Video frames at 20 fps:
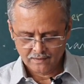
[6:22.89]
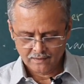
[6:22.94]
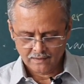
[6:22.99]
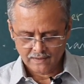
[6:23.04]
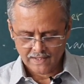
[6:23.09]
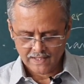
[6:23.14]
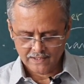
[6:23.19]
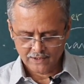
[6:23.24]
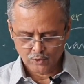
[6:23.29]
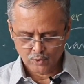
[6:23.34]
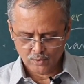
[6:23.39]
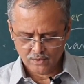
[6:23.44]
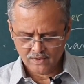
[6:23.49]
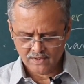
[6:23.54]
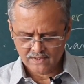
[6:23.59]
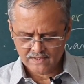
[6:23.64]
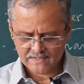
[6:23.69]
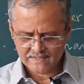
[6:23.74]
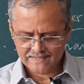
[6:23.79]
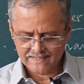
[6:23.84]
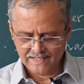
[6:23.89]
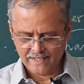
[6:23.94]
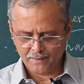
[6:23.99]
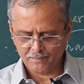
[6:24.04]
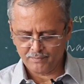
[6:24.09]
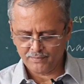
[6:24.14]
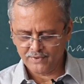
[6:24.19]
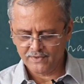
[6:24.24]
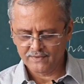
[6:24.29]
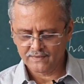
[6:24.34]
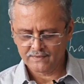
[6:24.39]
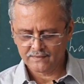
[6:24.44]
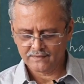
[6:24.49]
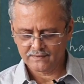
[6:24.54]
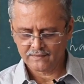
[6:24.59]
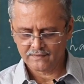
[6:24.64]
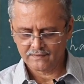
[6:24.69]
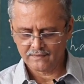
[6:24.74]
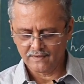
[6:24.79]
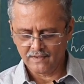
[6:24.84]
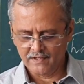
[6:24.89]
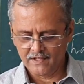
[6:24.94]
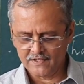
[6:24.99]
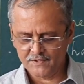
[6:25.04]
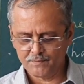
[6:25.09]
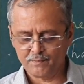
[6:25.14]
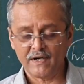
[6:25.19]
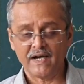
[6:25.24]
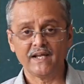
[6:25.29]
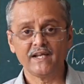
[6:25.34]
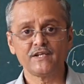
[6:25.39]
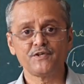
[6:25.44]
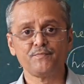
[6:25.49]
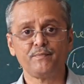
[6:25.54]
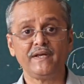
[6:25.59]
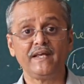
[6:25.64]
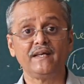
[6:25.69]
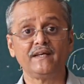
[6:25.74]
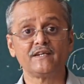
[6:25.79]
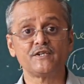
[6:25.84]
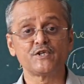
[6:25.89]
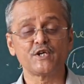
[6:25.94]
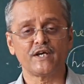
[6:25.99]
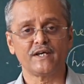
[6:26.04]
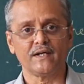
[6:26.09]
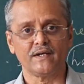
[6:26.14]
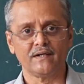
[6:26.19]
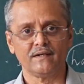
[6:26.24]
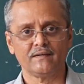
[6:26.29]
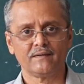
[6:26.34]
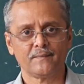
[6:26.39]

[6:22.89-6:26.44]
I couldn't sleep despite being tired.